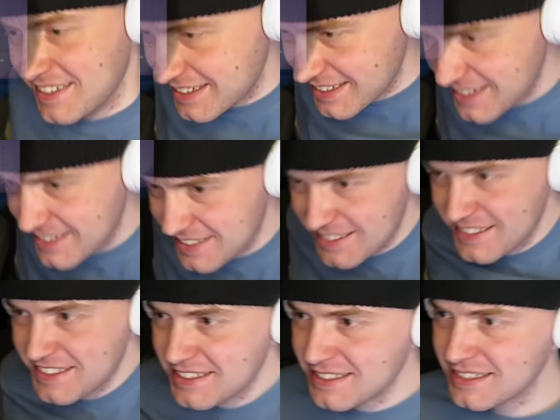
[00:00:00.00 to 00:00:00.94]
I had a
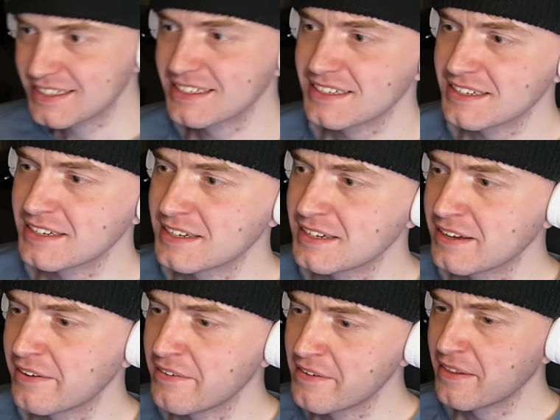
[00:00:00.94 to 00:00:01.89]
feeling that Goku
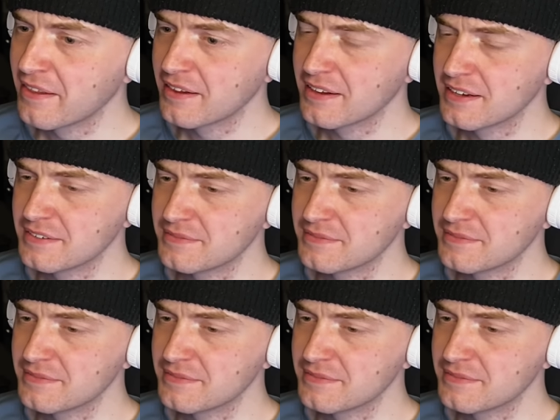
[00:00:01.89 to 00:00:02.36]
wasn't just an